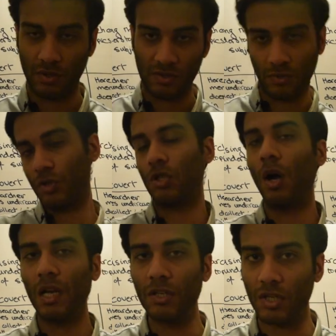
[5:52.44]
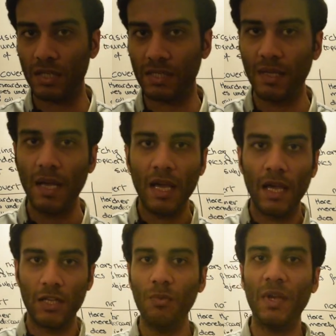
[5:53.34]
the sociologist,
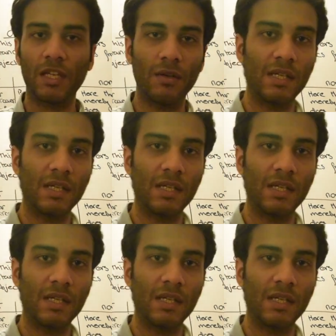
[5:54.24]
you make your